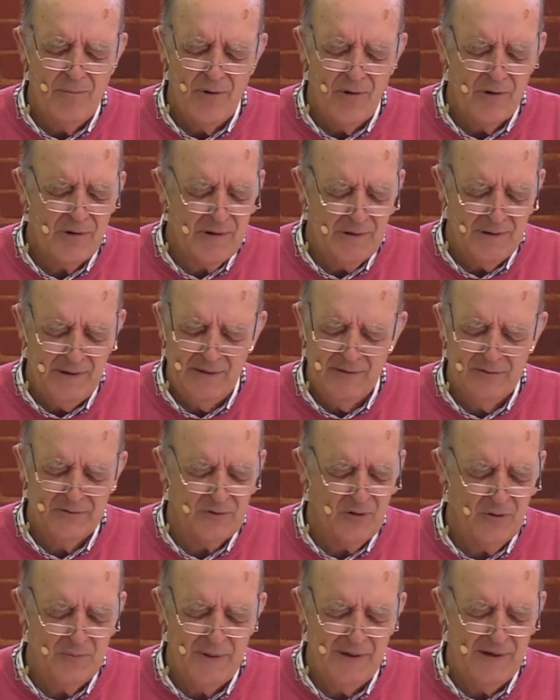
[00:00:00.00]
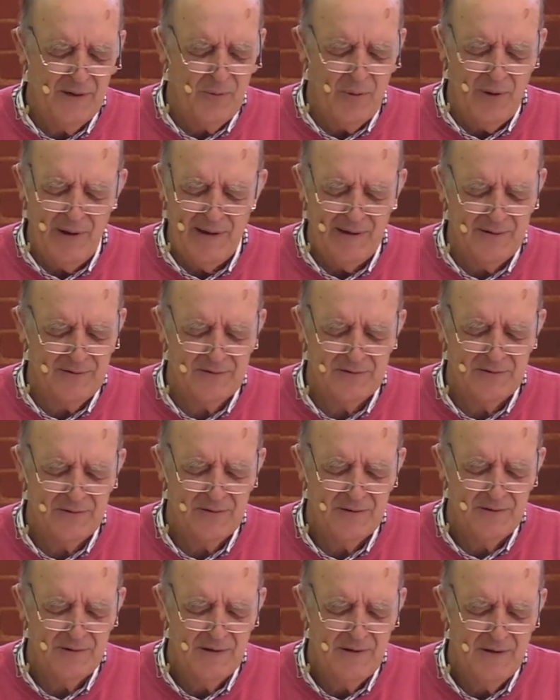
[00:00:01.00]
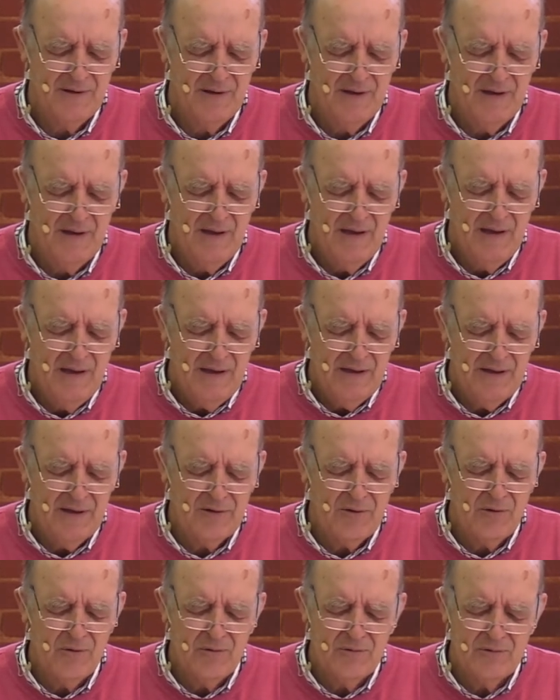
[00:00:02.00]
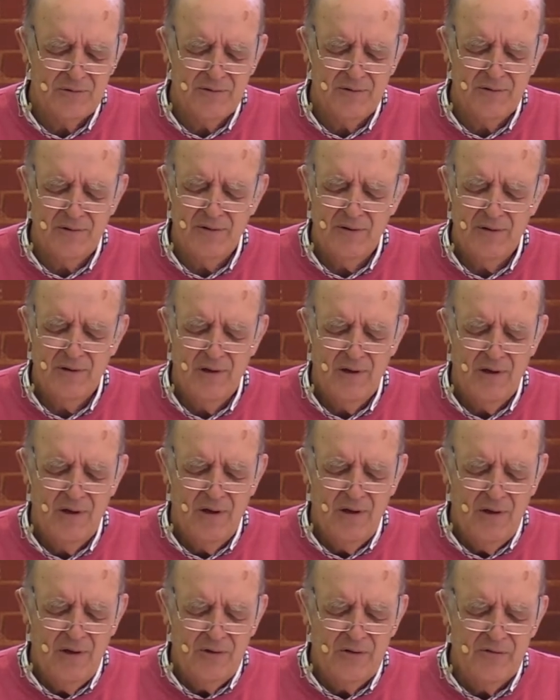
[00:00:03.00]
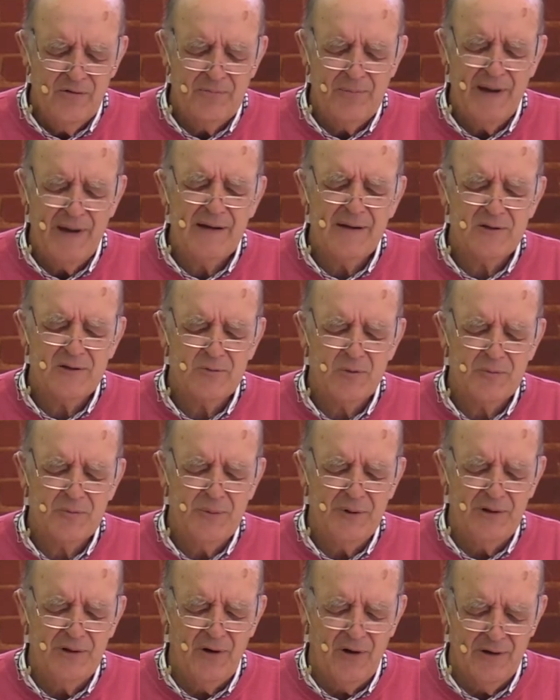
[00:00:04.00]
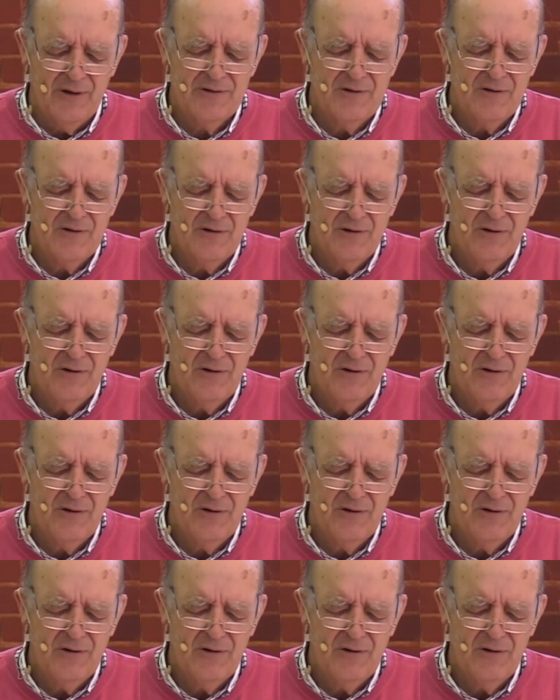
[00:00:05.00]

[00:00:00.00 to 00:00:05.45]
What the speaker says: broken in so many ways, yet, Lord, you've made us what we're not.